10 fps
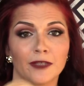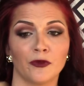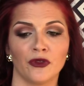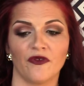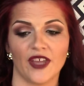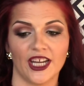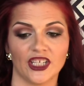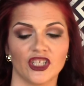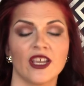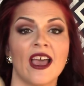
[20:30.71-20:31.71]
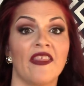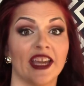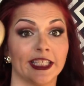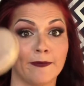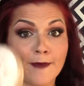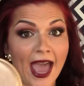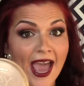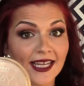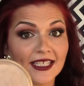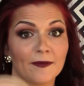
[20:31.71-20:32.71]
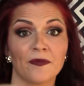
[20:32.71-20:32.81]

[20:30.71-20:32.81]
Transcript: smooth finish, that's matte.